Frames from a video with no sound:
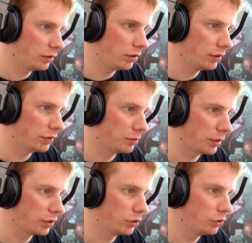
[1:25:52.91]
All right, this is my
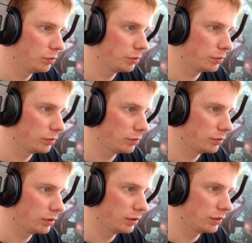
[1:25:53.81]
cube.
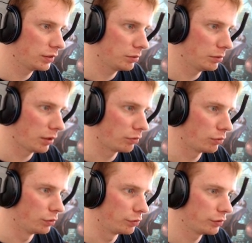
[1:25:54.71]
It's going to be my
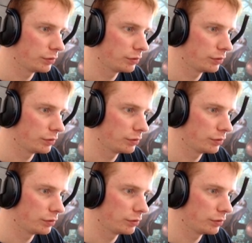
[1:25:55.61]
roof.